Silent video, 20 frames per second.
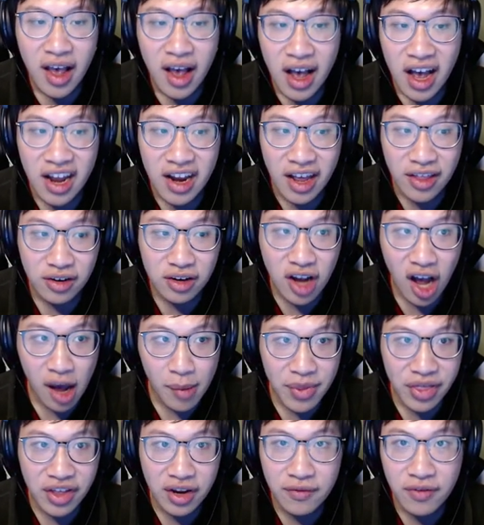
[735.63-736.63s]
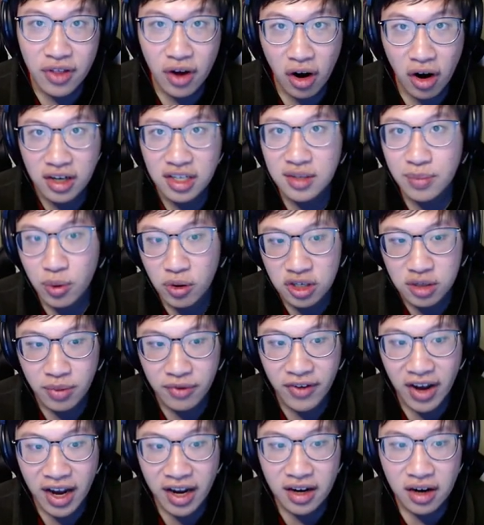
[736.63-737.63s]
Another common thing for the hard support to
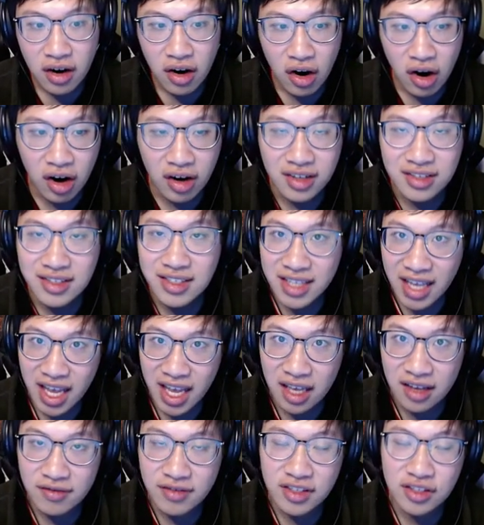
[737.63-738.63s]
provide are saves.